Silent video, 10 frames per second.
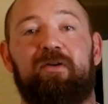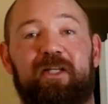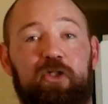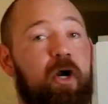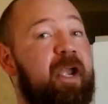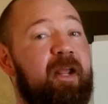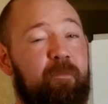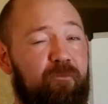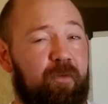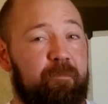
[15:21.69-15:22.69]
detraining
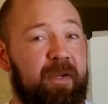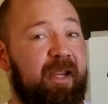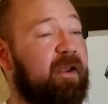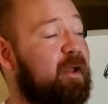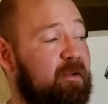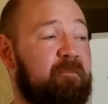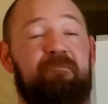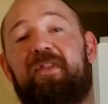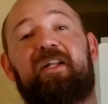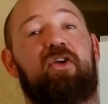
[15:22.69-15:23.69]
before the meet,
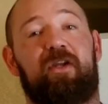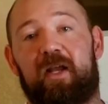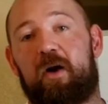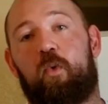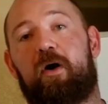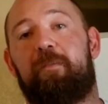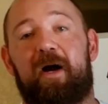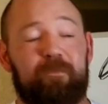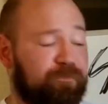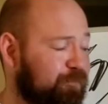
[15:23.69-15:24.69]
that's all you got to worry about.